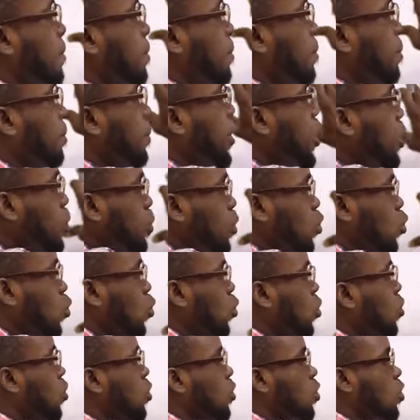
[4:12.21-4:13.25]
people
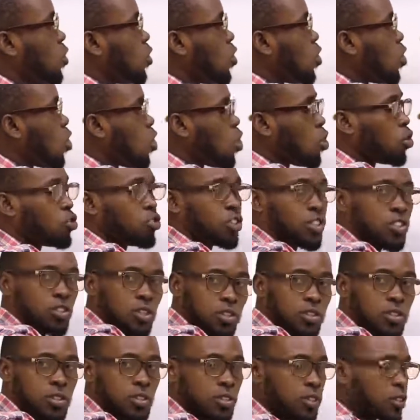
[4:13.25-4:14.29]
or
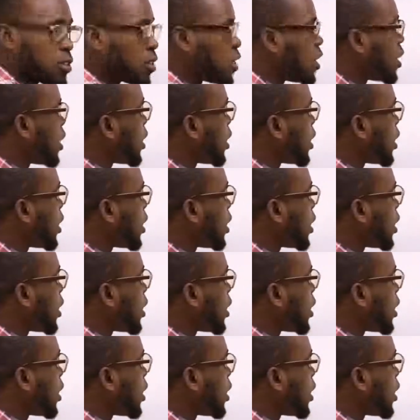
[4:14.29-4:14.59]
resources